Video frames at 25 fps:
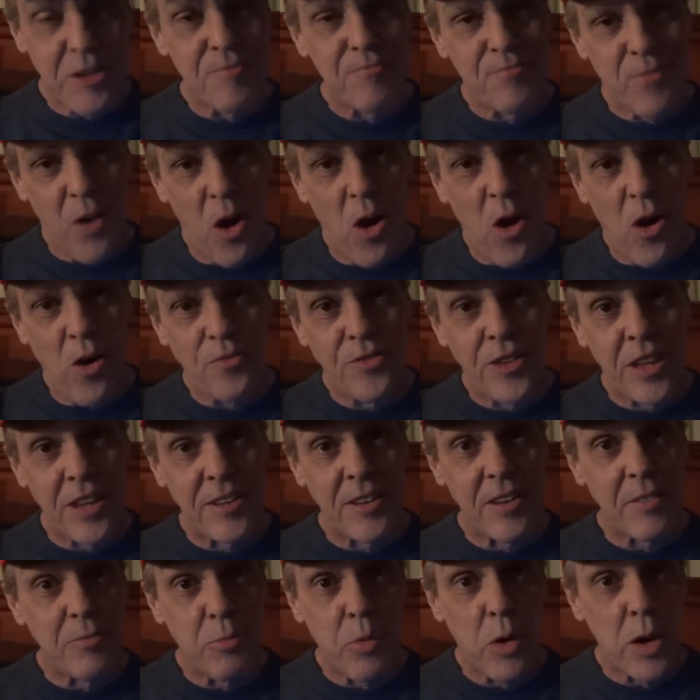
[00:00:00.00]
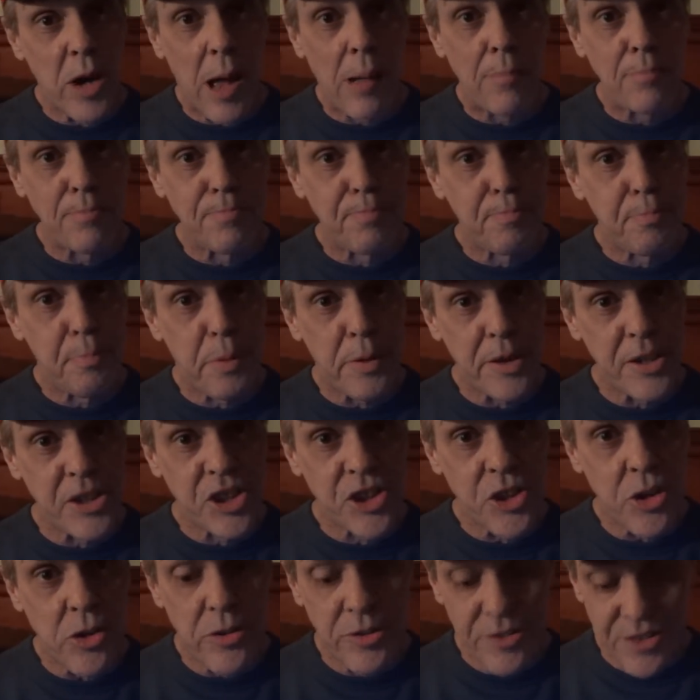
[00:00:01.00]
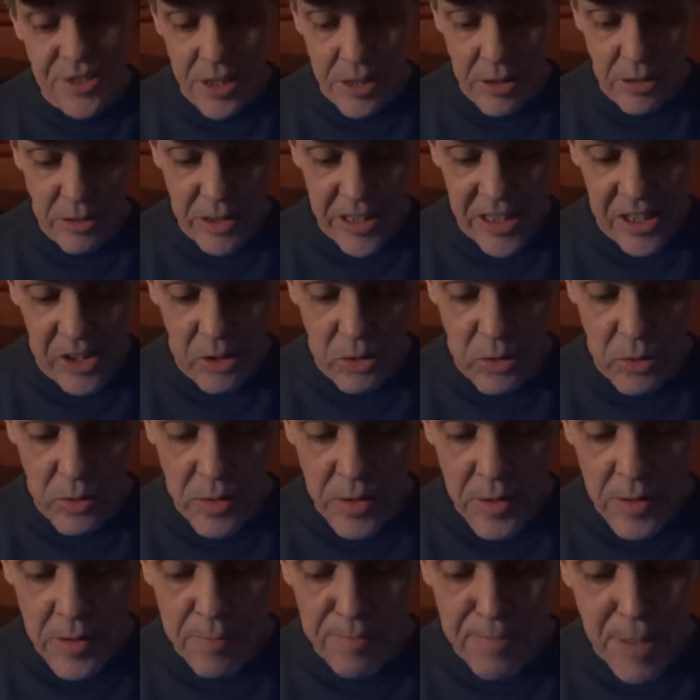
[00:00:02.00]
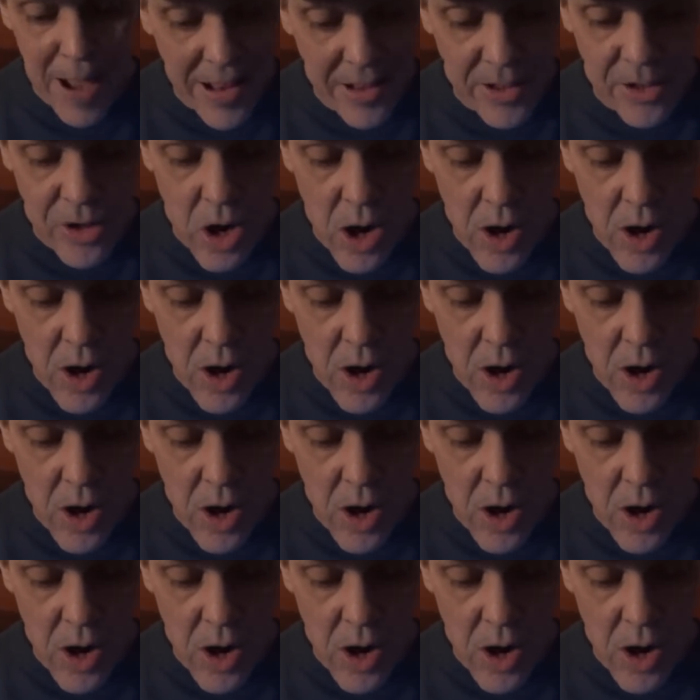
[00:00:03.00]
involved in what I'm pretty sure is illegal ballot